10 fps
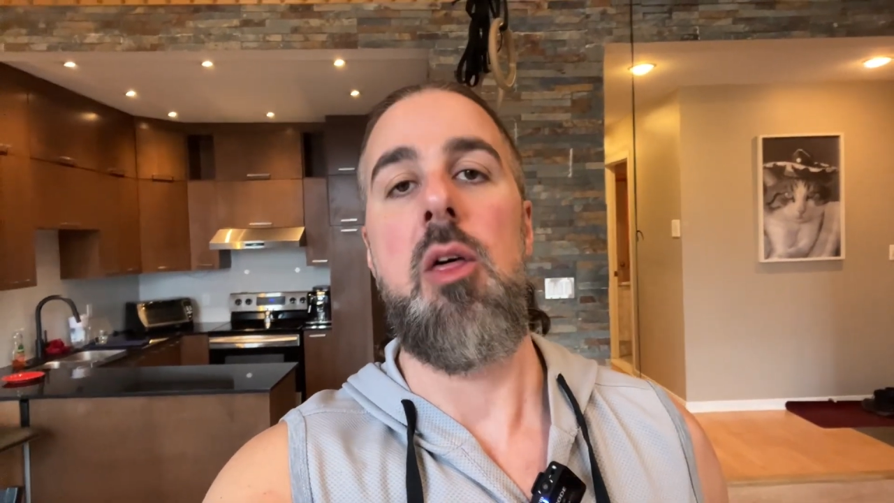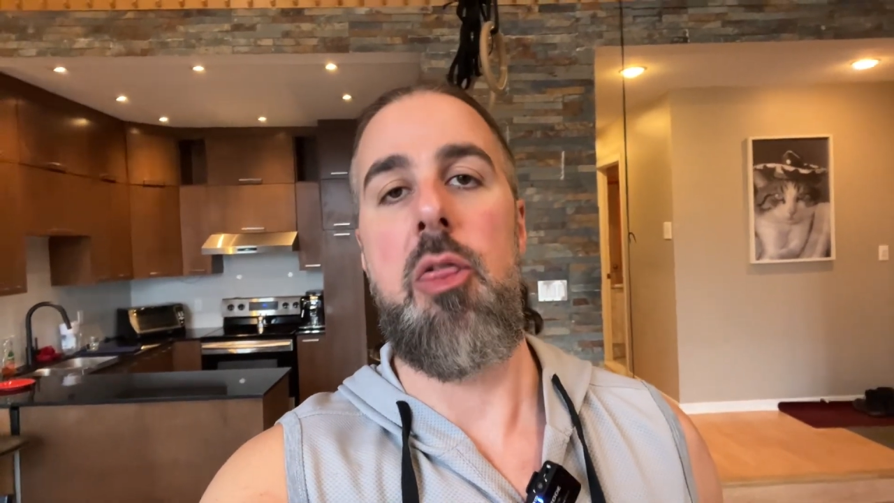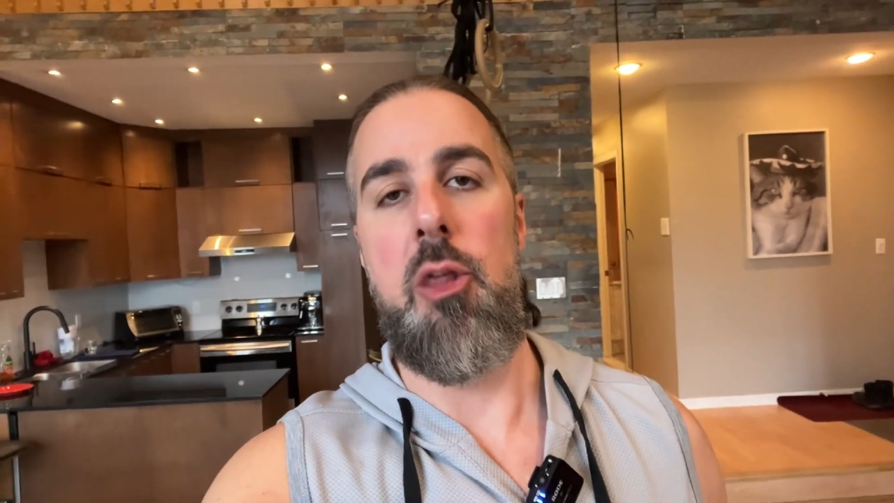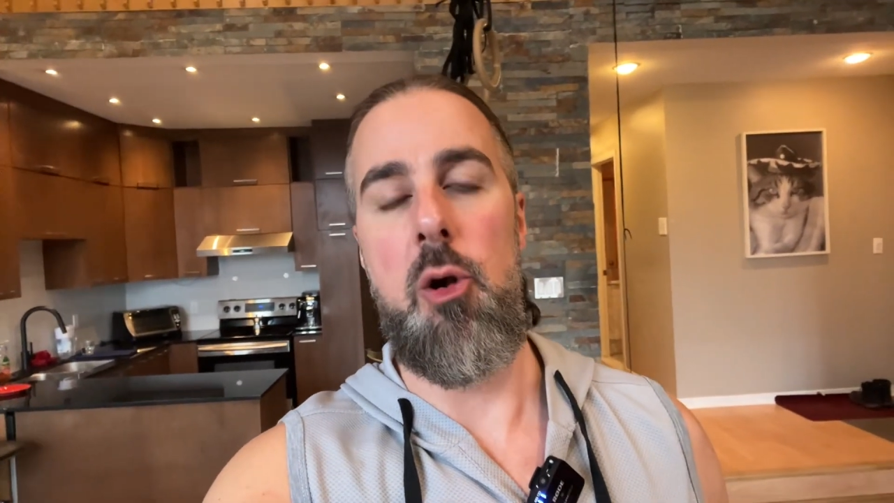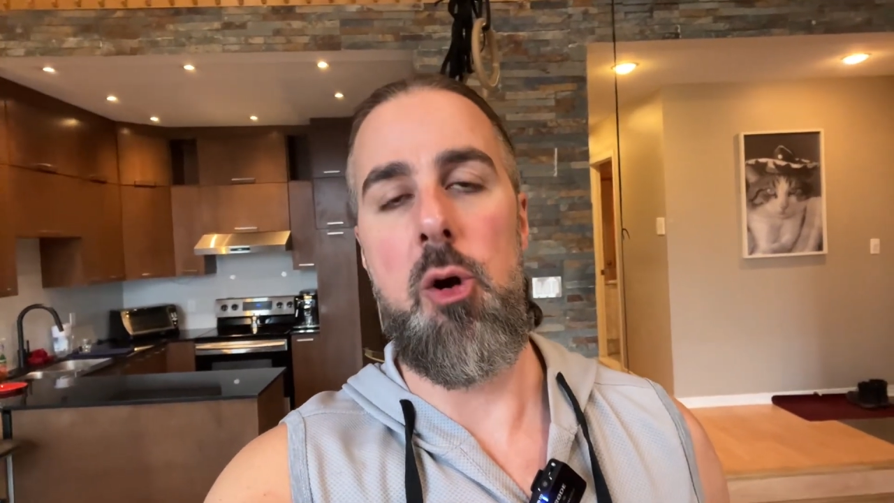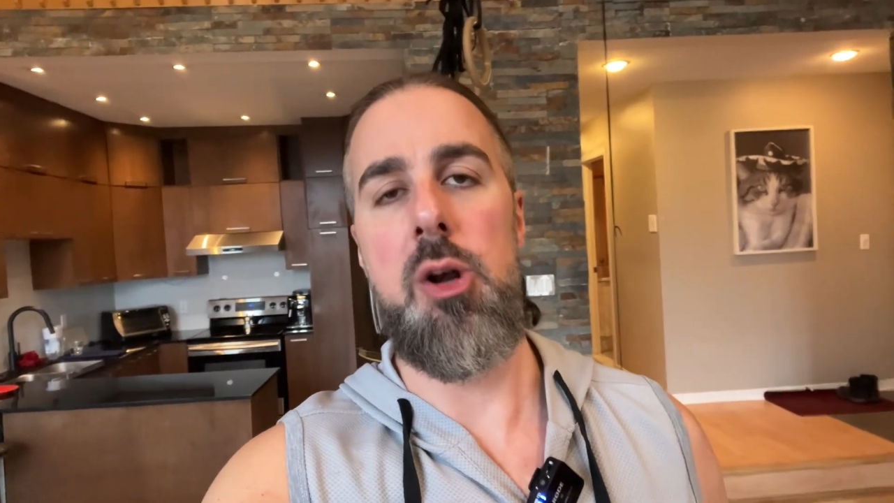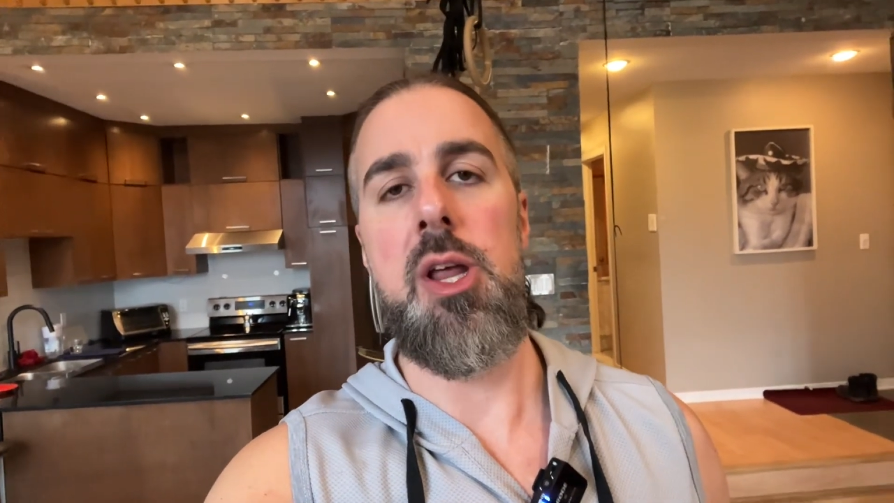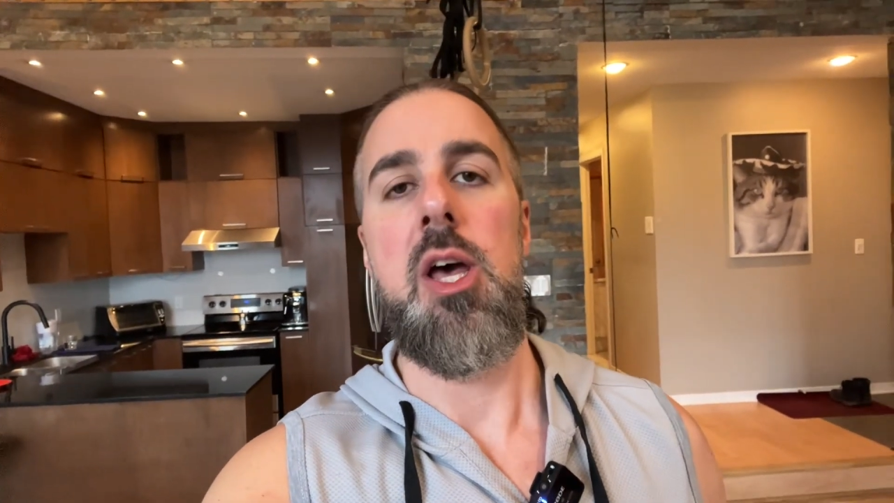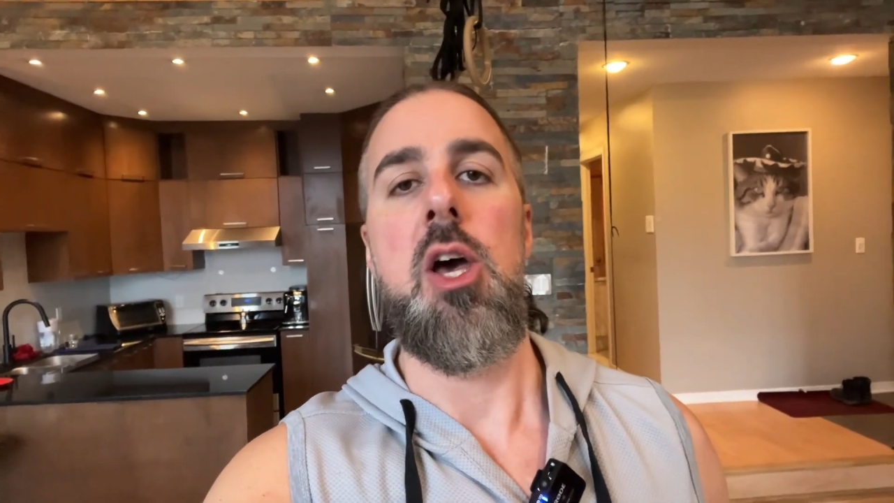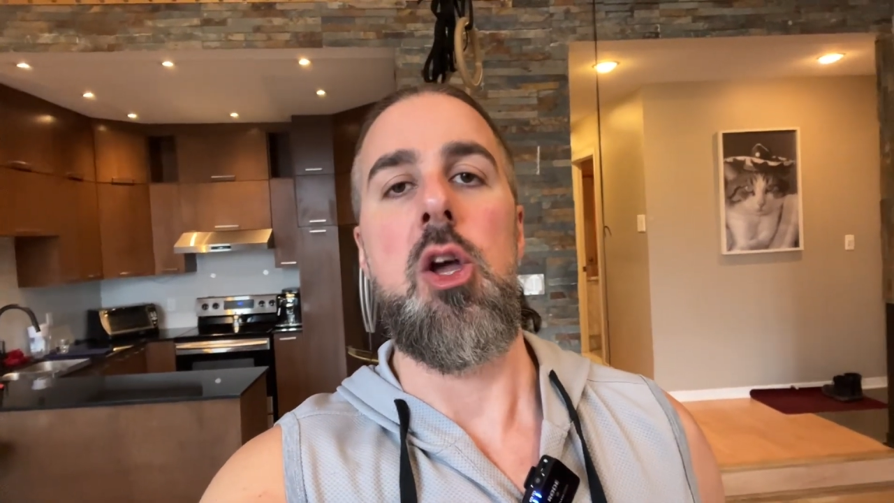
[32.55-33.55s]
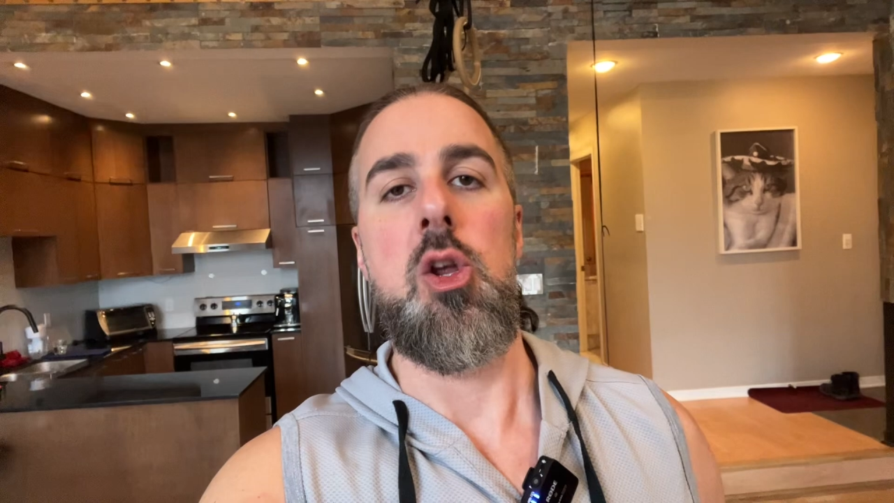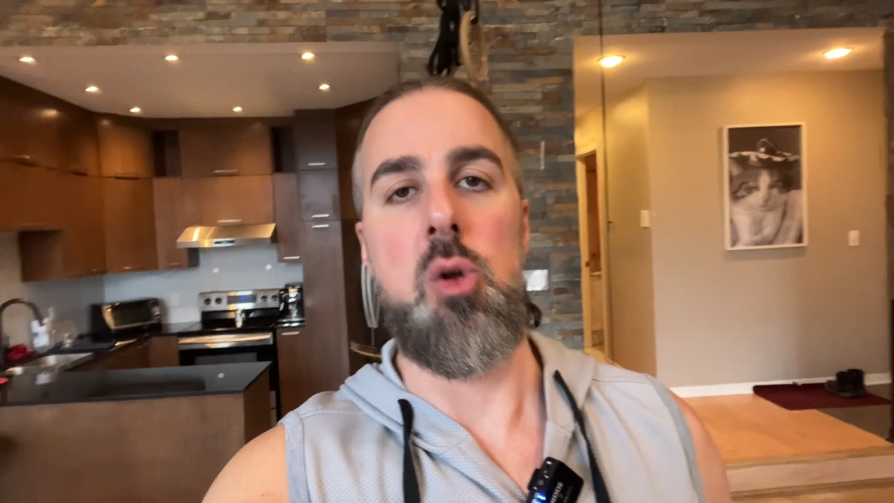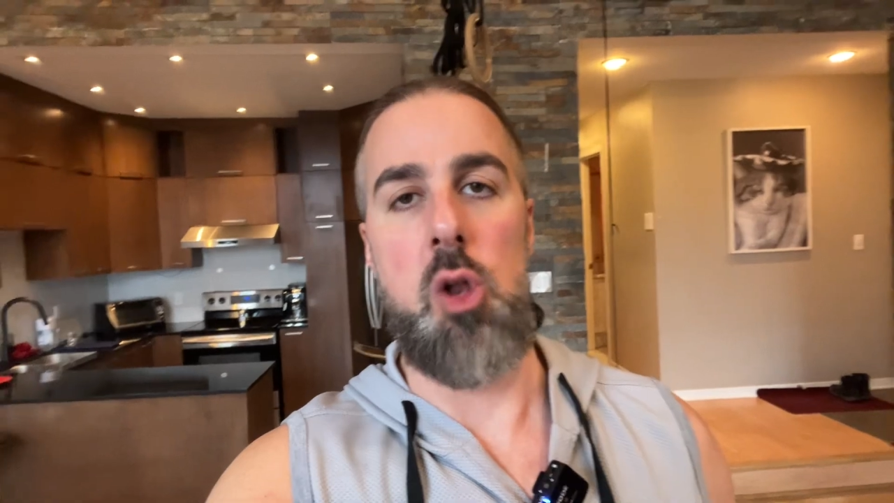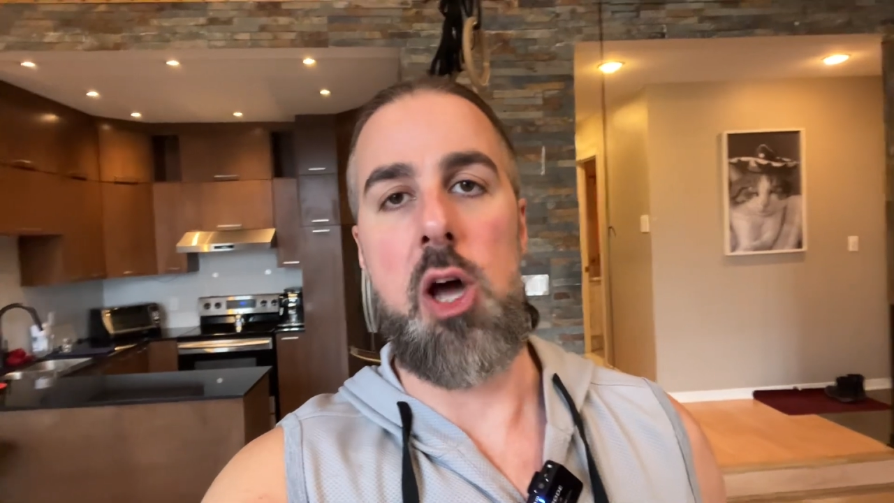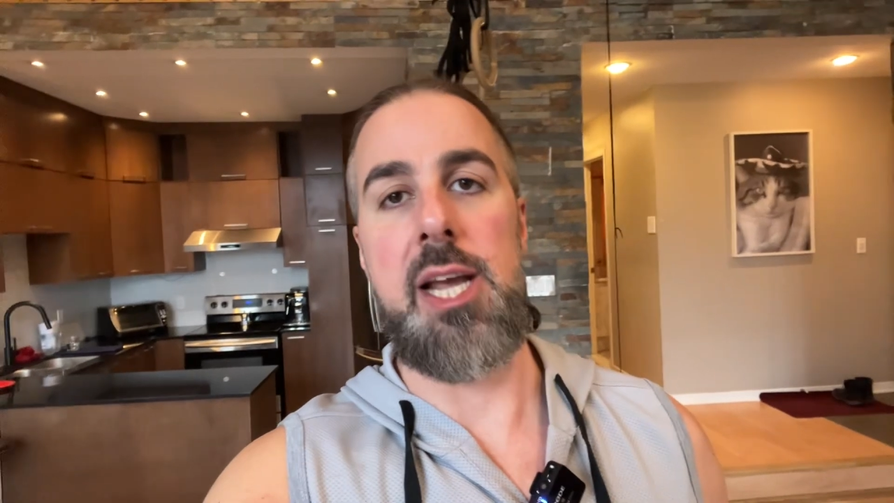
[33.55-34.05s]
Third, you log